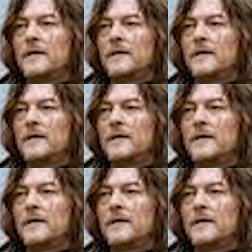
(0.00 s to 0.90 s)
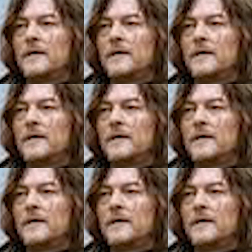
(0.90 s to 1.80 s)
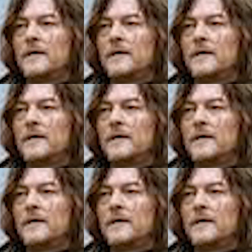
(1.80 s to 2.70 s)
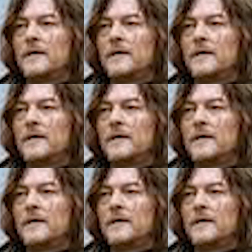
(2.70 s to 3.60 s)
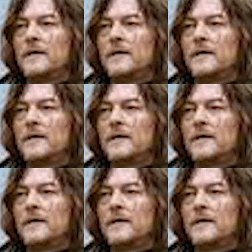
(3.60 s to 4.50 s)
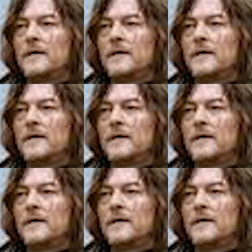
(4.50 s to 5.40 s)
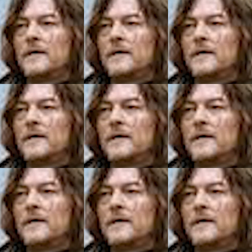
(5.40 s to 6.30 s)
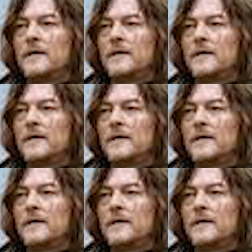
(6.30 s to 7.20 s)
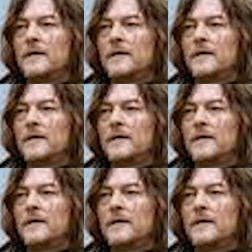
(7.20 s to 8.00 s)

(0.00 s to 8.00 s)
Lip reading: The person shown says nothing.